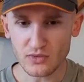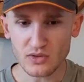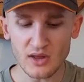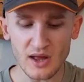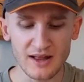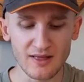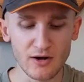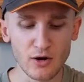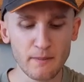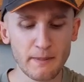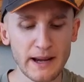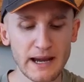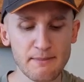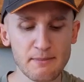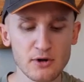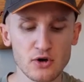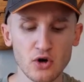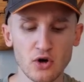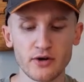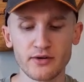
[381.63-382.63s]
a little
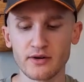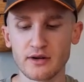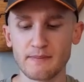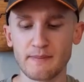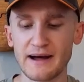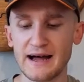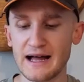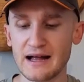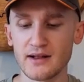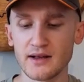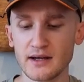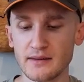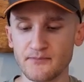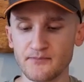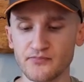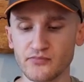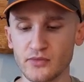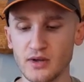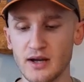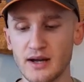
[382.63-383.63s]
peppercorn on the palate.
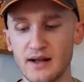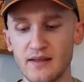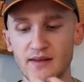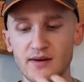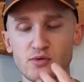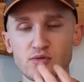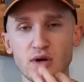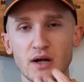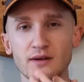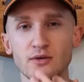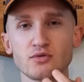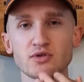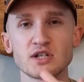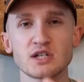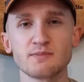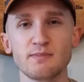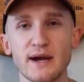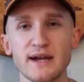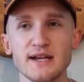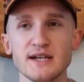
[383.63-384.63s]
A little, a little
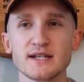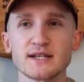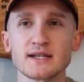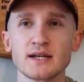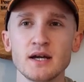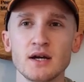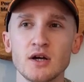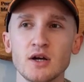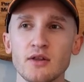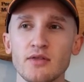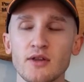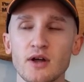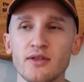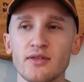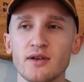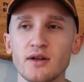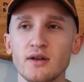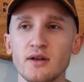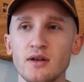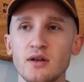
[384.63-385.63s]
spice,
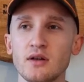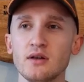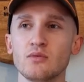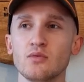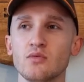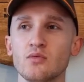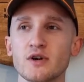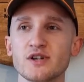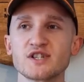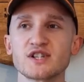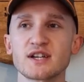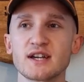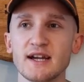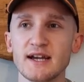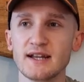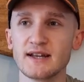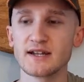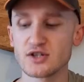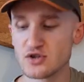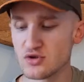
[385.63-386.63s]
nothing, once
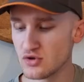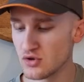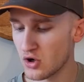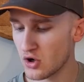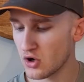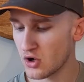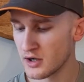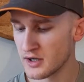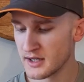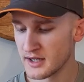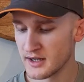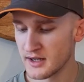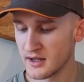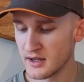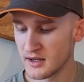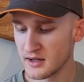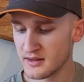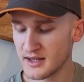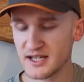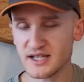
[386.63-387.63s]
again, it's not,
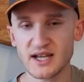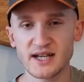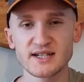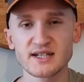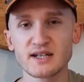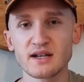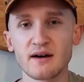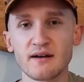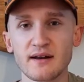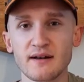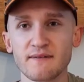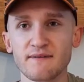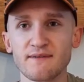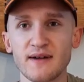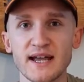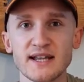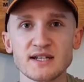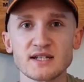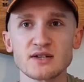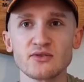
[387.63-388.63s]
this isn't an
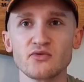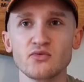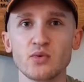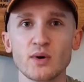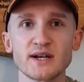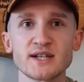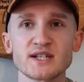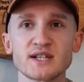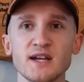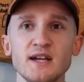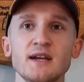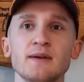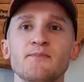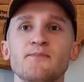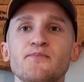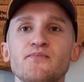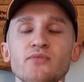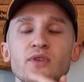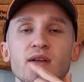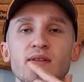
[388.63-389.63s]
offensive
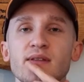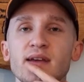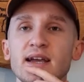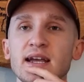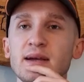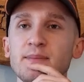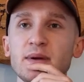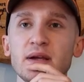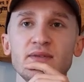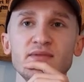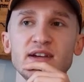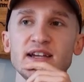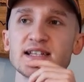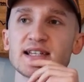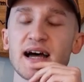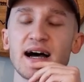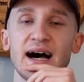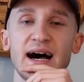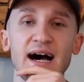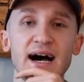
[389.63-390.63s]
whisky. The A B V is
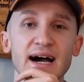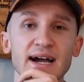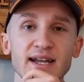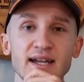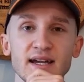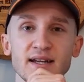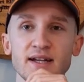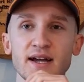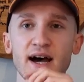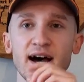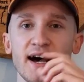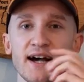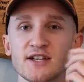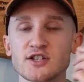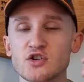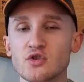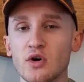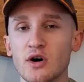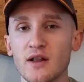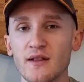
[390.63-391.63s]
high and it
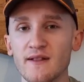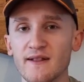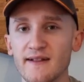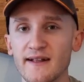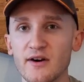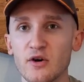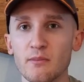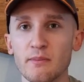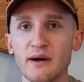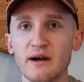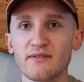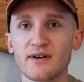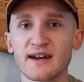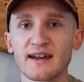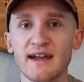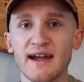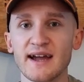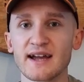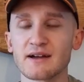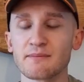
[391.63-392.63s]
has got a little bit of a
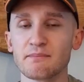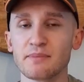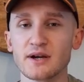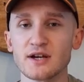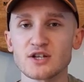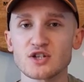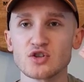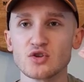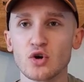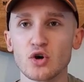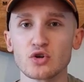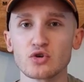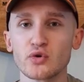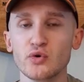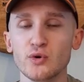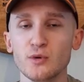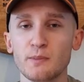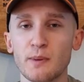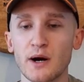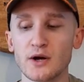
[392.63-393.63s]
kick, but it's not
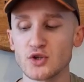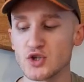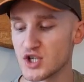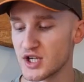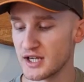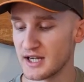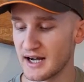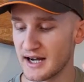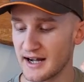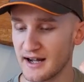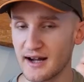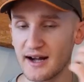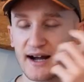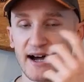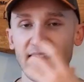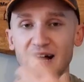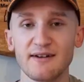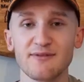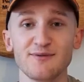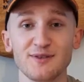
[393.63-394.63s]
too punchy,
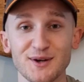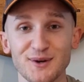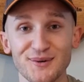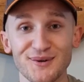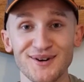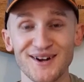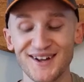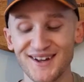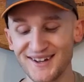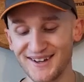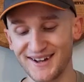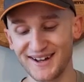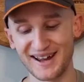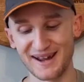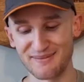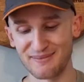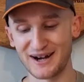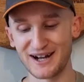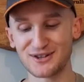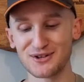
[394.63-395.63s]
I, I feel.
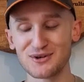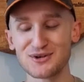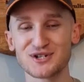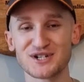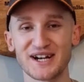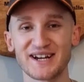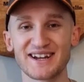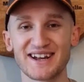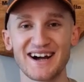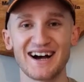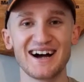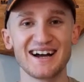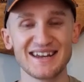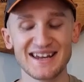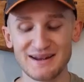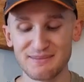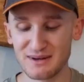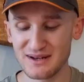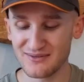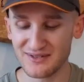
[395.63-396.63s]
Um, I do drink high
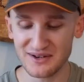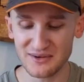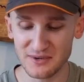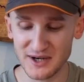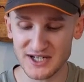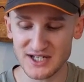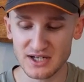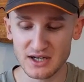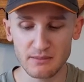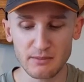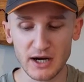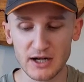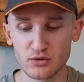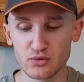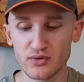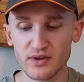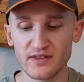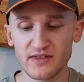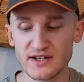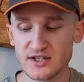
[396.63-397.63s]
A B V whisky, but I
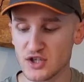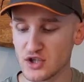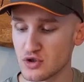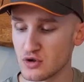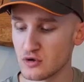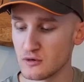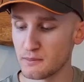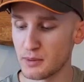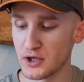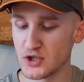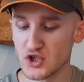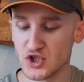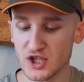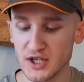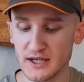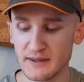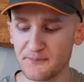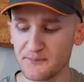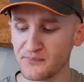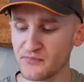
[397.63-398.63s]
don't think this is too
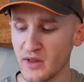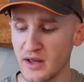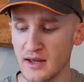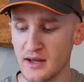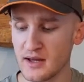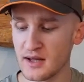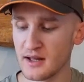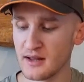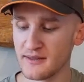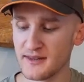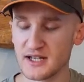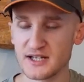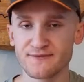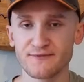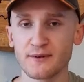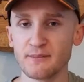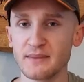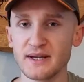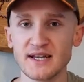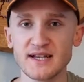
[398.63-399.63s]
punchy. This
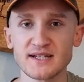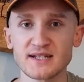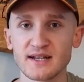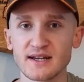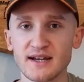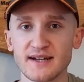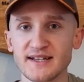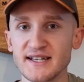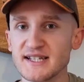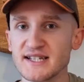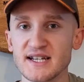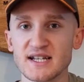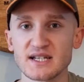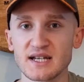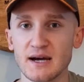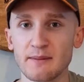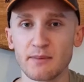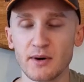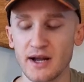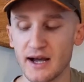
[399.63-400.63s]
for me is like an easy
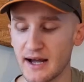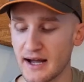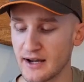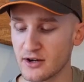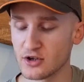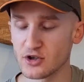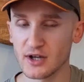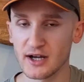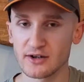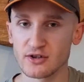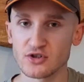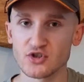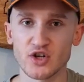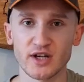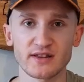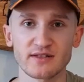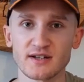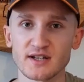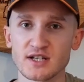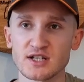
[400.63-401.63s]
sipper. I, I could I could
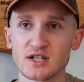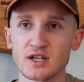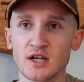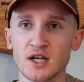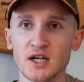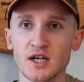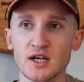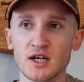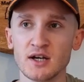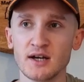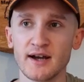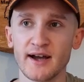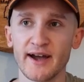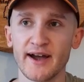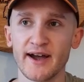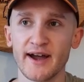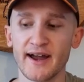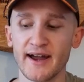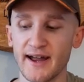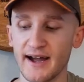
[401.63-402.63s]
drink this, uh,
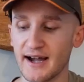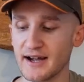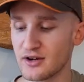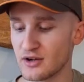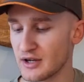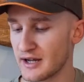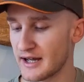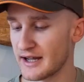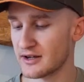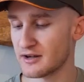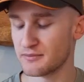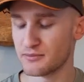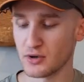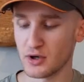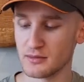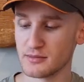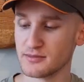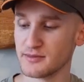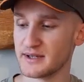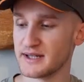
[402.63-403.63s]
I could I could
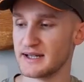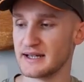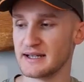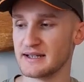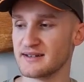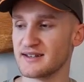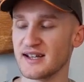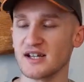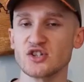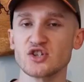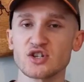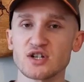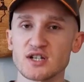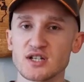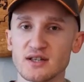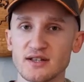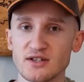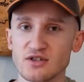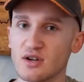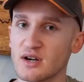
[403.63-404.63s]
probably
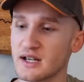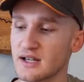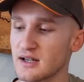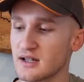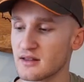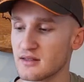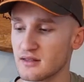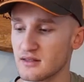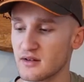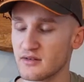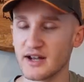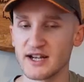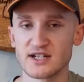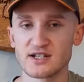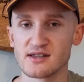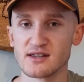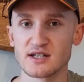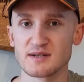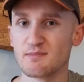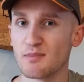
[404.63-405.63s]
dangerously drink the rest
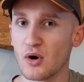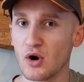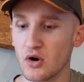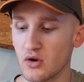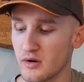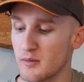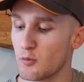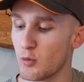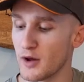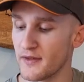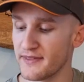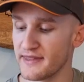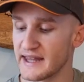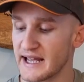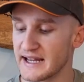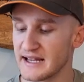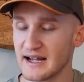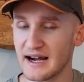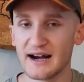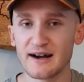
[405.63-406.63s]
of this bottle in one
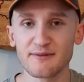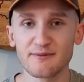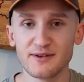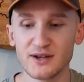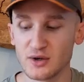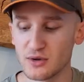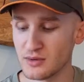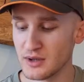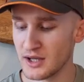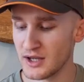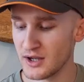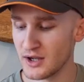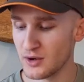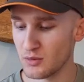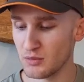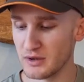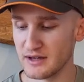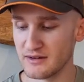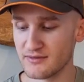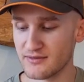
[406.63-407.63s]
night, I feel.
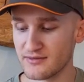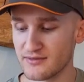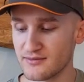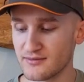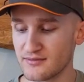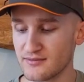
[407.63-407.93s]
We've,